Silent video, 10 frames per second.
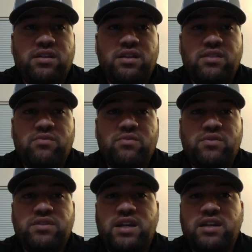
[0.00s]
he
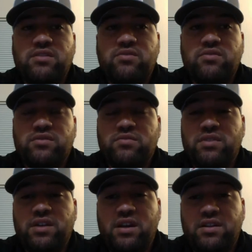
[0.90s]
was diagnosed
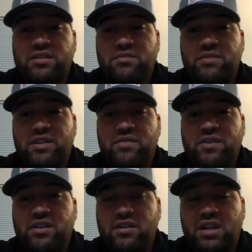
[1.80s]
with autism at a
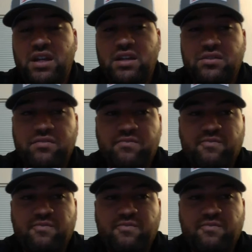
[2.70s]
very young age.